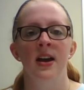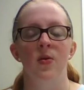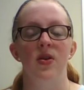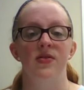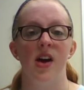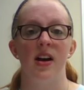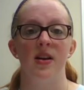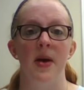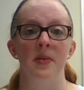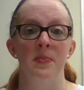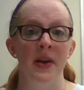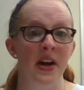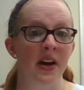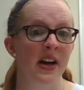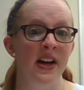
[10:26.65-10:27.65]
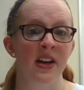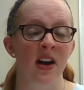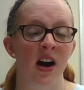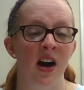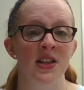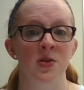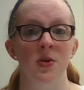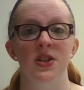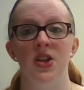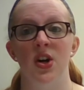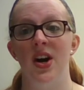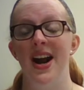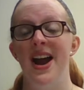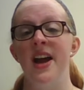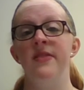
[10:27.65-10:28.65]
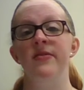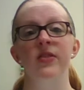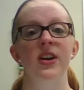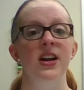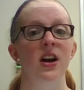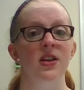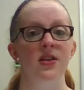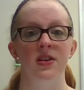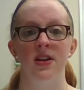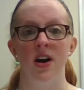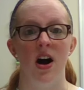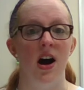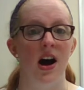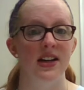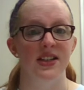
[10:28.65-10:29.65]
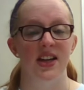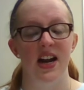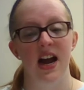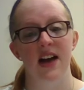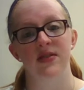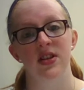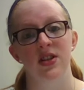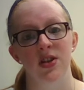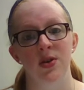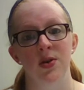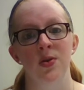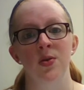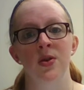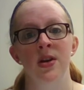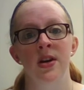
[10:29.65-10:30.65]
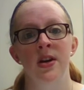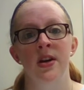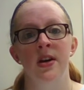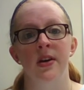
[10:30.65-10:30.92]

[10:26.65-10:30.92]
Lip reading: We've talked about period costs, which are every other cost that have to do